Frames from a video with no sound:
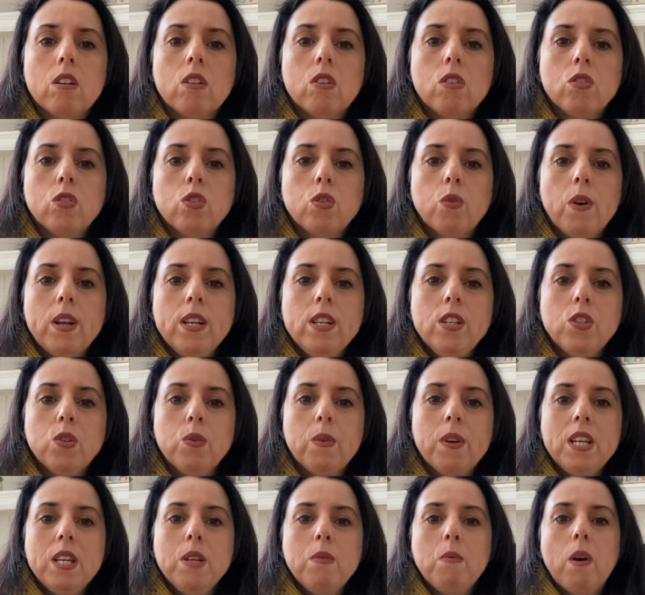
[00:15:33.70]

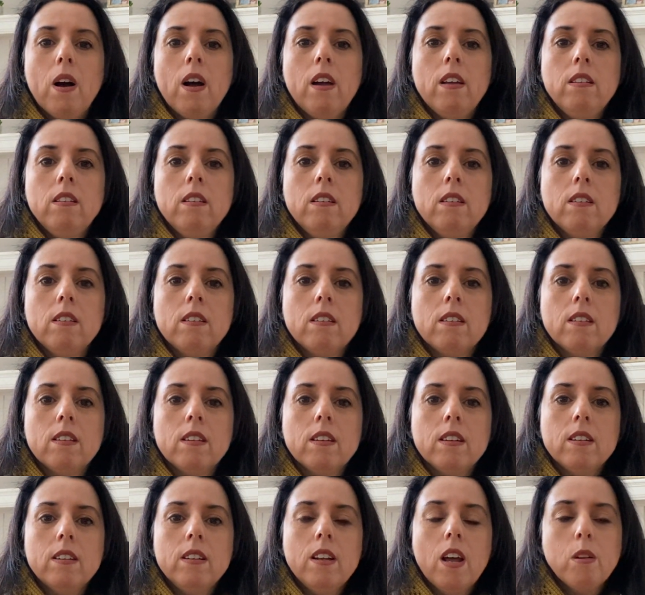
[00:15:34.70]
2021,
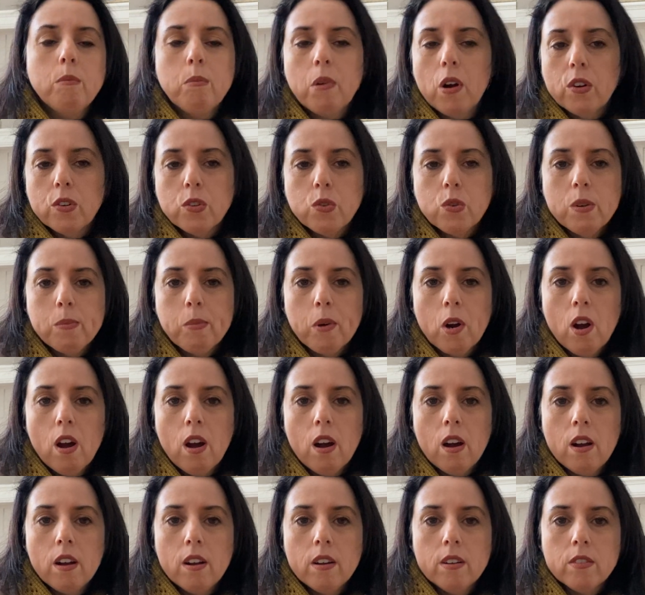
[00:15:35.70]
not a progress keeper,
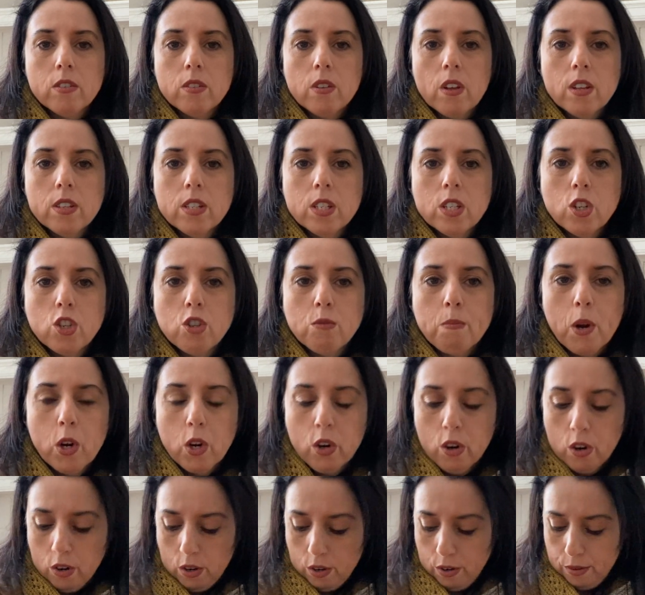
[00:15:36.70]
a stitch
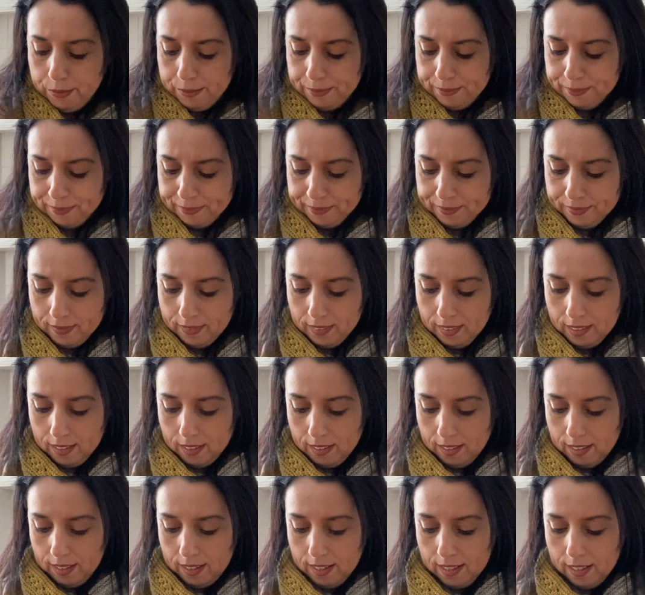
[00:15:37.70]
marker,
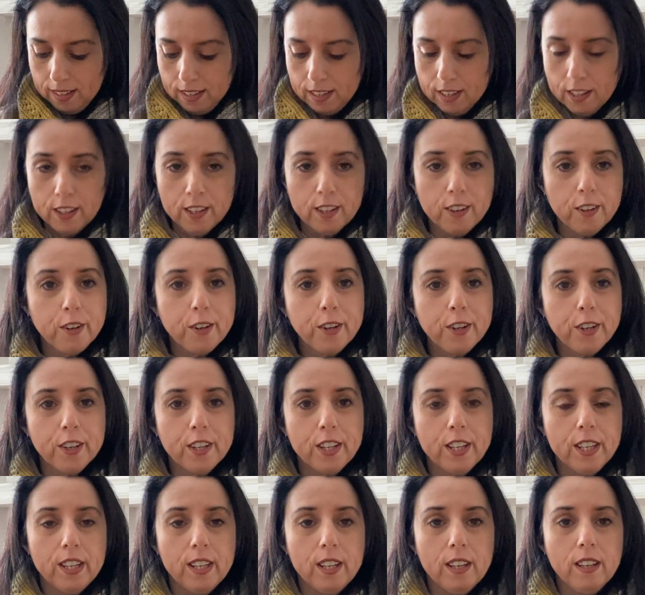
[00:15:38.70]
and a little
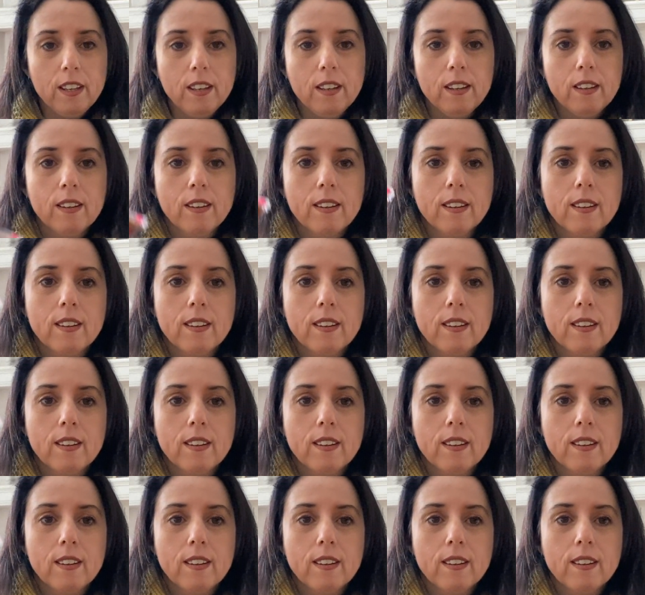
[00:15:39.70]
cookie,